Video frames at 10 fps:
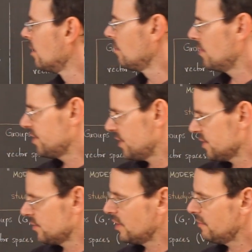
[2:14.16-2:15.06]
But
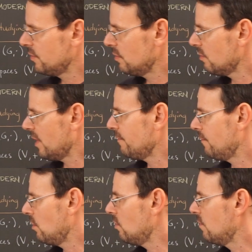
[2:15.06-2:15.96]
just to give you a
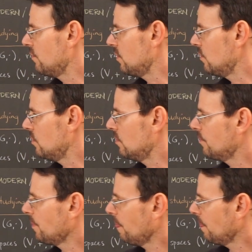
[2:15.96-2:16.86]
rough overview,
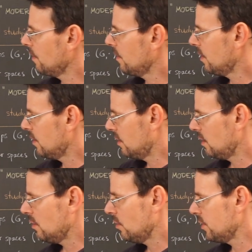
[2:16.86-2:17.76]
in
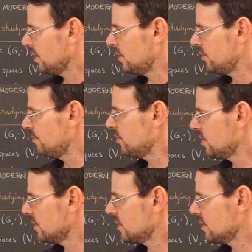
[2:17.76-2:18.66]
the old
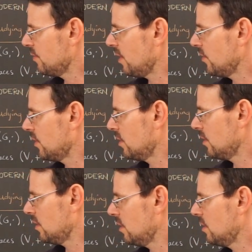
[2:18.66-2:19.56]
Egyptians, about
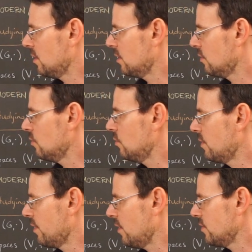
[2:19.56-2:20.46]

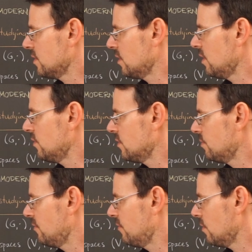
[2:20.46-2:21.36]
2000 years
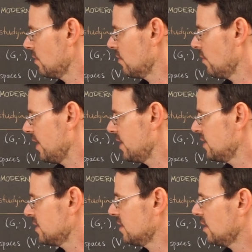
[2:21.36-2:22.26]
before
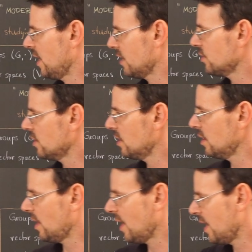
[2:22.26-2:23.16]
Christ,
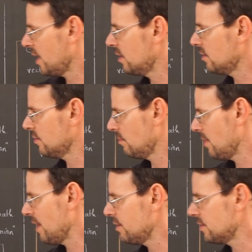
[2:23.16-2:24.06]
actually had
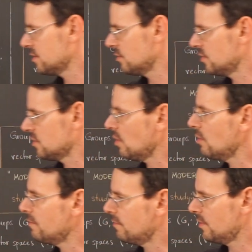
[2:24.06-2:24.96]
methods to
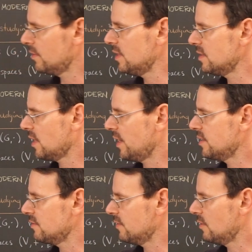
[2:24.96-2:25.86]
solve these
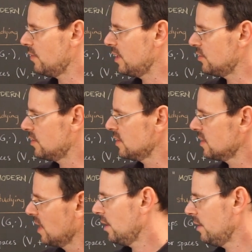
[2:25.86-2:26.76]
kinds of
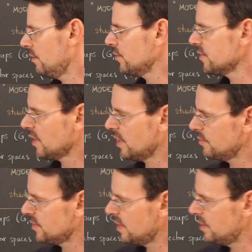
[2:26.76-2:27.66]
equations. In those
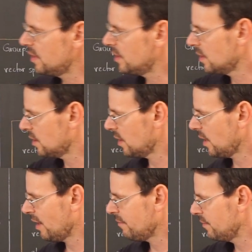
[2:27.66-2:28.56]
times they didn't
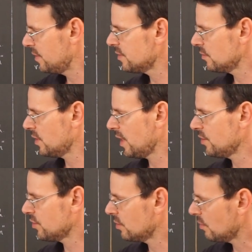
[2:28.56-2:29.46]
have this
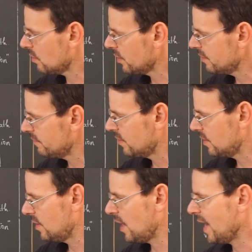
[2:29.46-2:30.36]
notation or
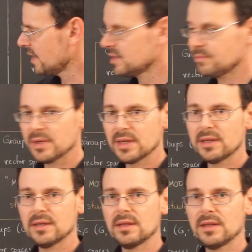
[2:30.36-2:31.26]
even the x,
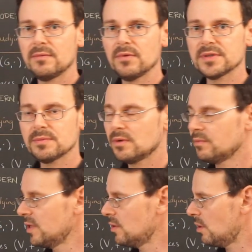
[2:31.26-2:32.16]
but it was what
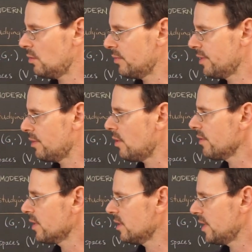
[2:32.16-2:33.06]
we call
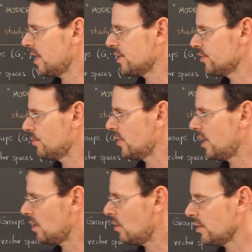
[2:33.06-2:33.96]
rhetorical algebra.
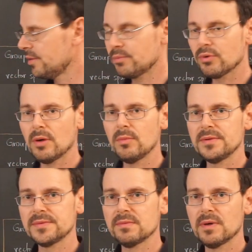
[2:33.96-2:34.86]
All the
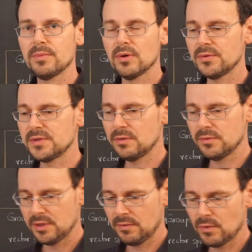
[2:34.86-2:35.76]
problems were posed
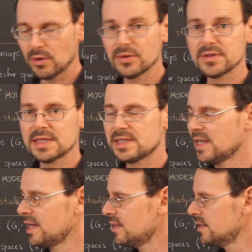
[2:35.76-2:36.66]
using words and
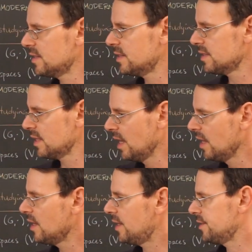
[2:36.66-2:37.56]
sentences,
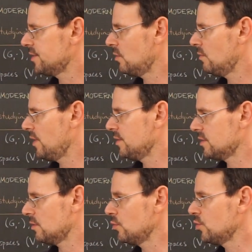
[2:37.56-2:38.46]
and so were the
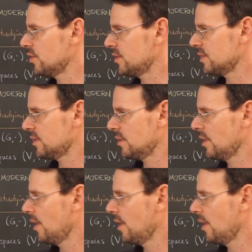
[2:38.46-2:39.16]
solutions.